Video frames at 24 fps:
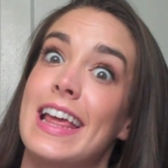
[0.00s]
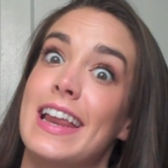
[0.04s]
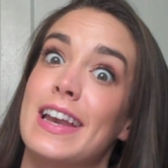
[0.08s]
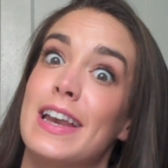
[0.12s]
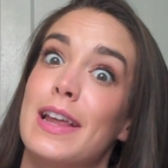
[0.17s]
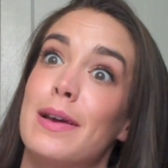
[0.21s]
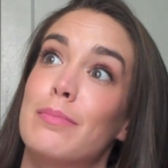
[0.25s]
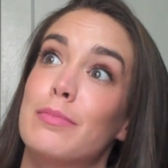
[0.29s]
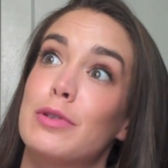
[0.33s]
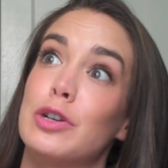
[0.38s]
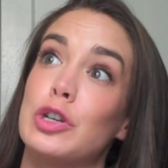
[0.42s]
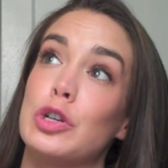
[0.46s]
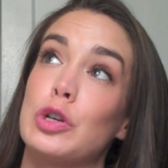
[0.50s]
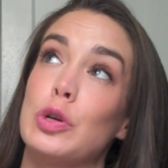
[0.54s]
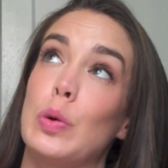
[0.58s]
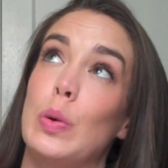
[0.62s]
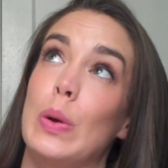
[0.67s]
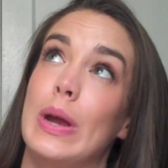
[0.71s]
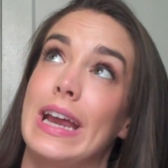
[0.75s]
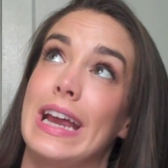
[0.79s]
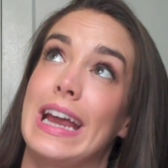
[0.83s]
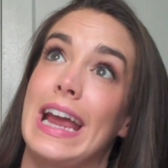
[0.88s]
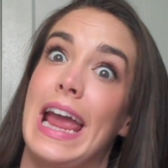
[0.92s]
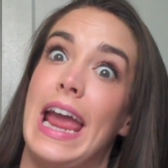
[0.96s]
end up
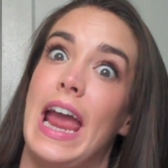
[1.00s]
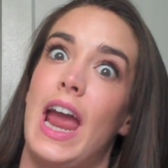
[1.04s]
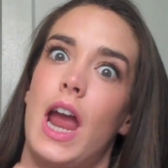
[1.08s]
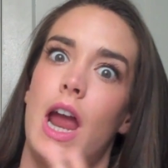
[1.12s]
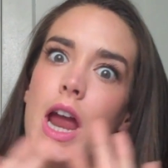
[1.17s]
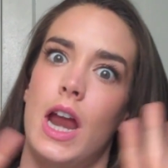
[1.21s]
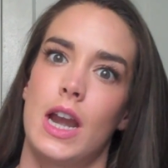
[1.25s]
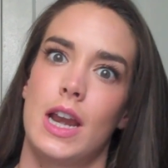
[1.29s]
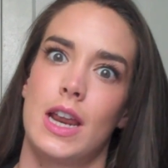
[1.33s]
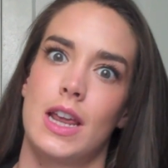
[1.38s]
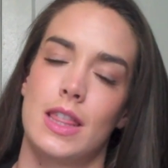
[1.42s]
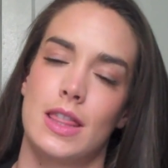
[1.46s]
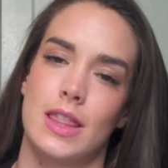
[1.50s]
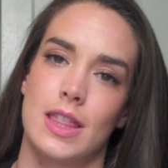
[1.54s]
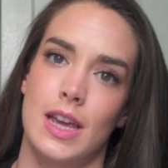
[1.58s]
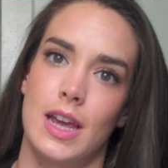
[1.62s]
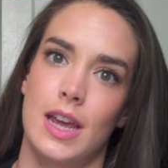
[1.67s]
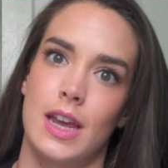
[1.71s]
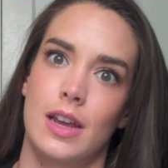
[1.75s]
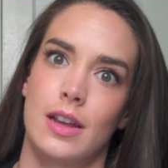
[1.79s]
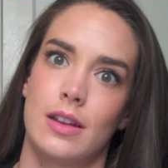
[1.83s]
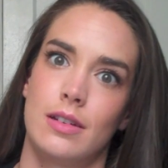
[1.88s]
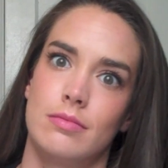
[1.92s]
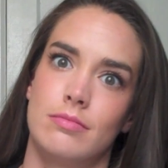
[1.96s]
doing
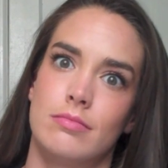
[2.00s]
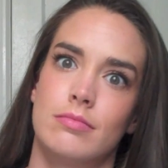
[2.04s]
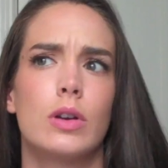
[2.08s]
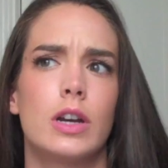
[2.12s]
anything?